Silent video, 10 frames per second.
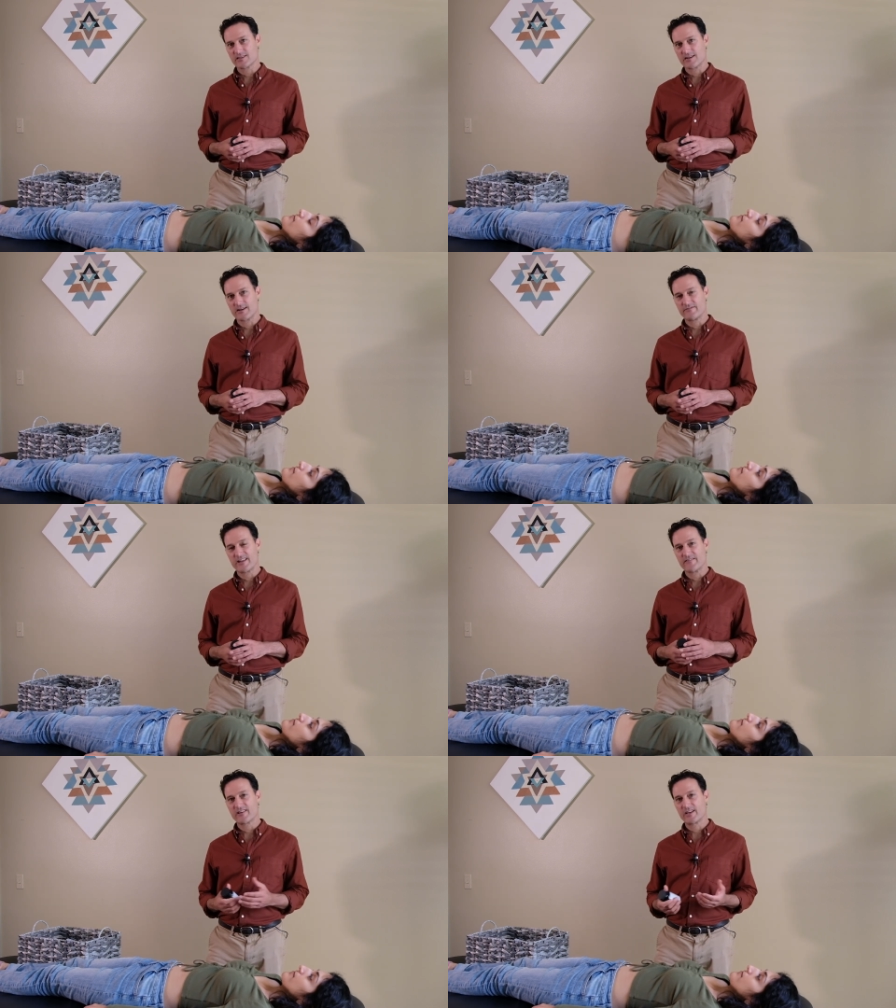If you
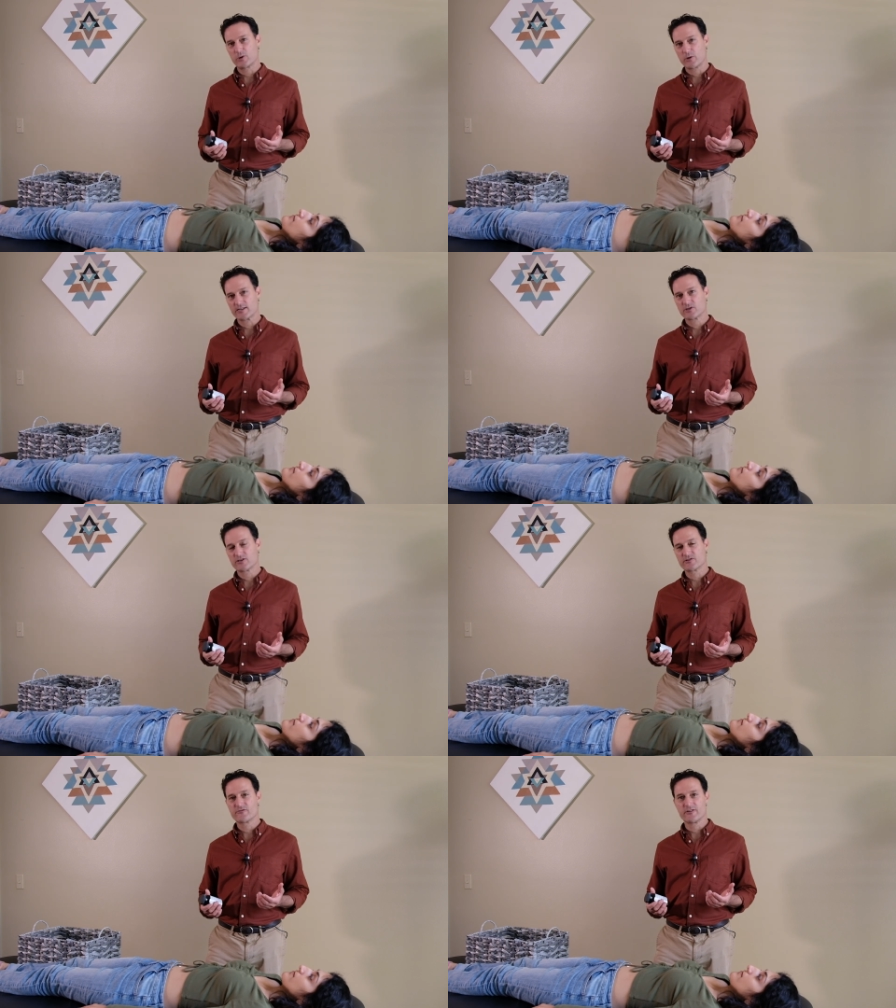have any
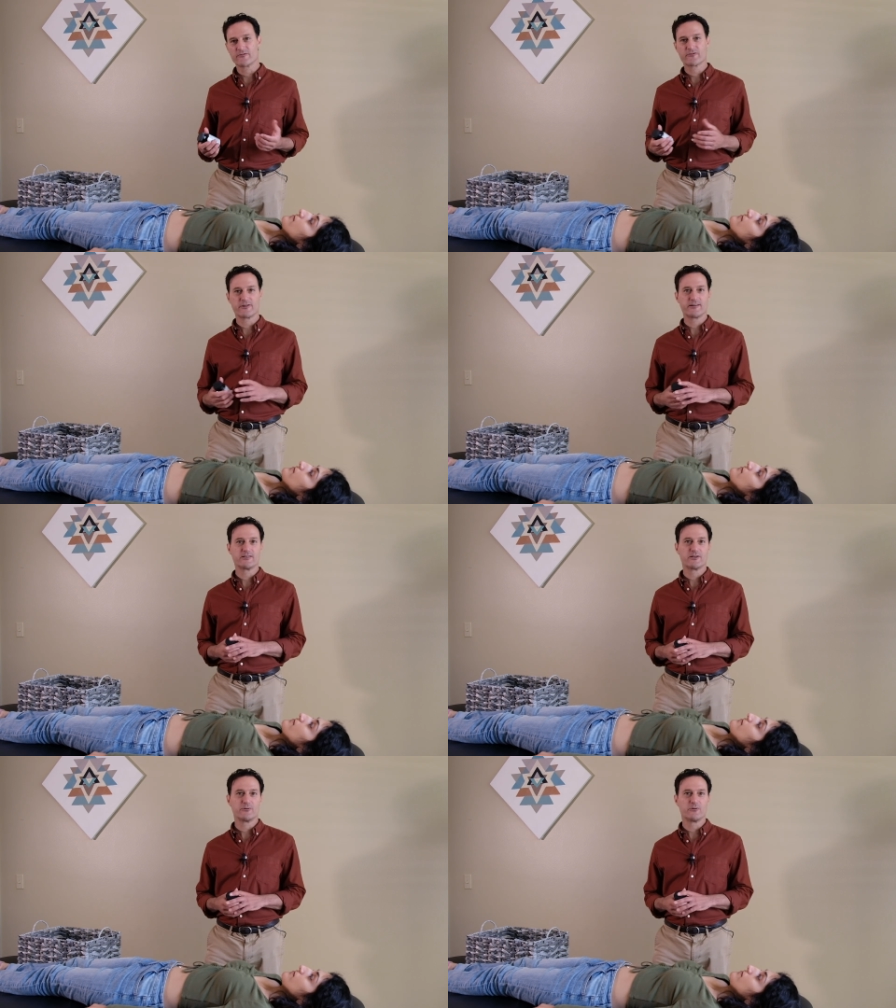questions, feel free
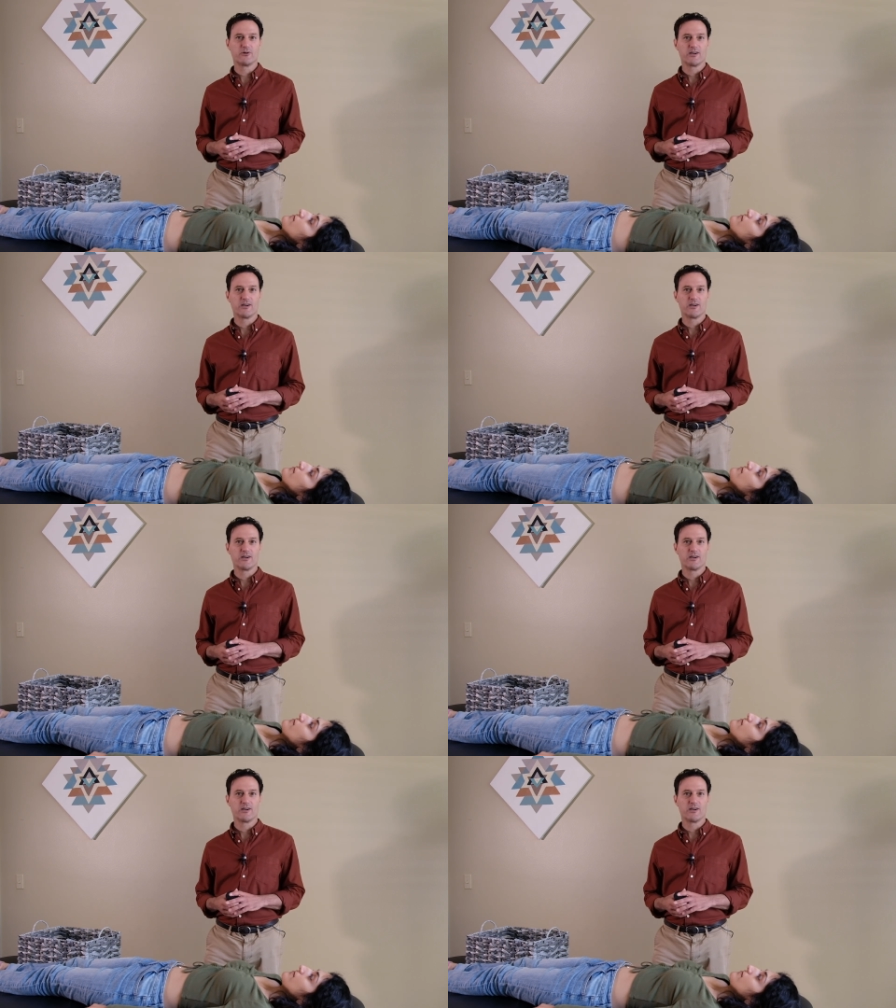to